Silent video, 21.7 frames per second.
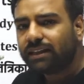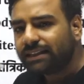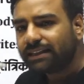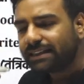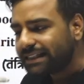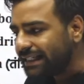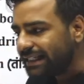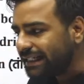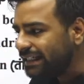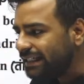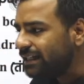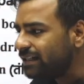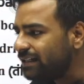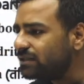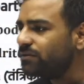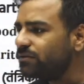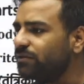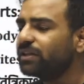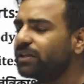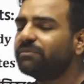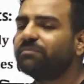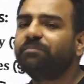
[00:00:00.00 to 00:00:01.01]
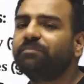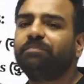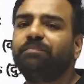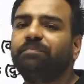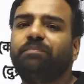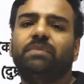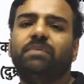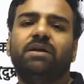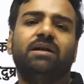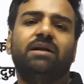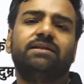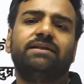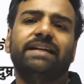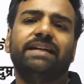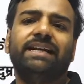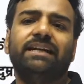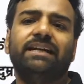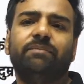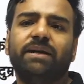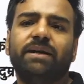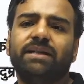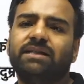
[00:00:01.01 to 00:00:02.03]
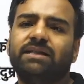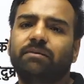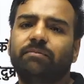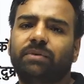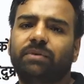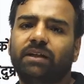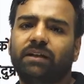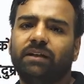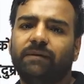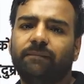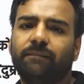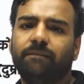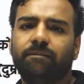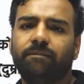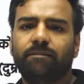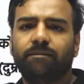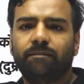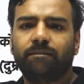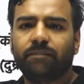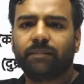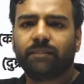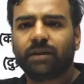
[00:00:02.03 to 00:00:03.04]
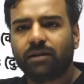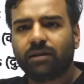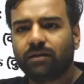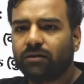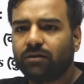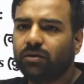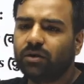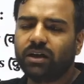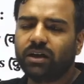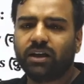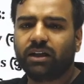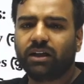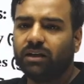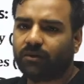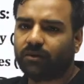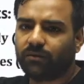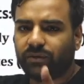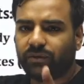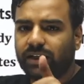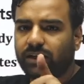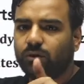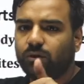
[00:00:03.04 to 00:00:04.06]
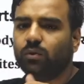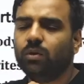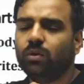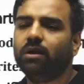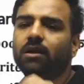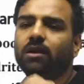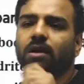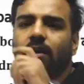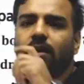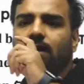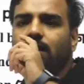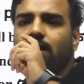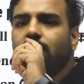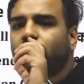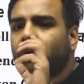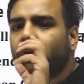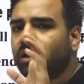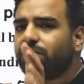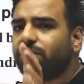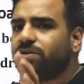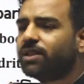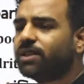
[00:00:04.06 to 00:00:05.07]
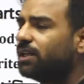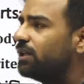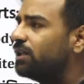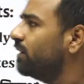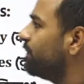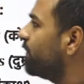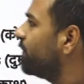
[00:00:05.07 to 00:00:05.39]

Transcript: signals were sent by something. Okay, Nikita, fine, cool. What I was saying,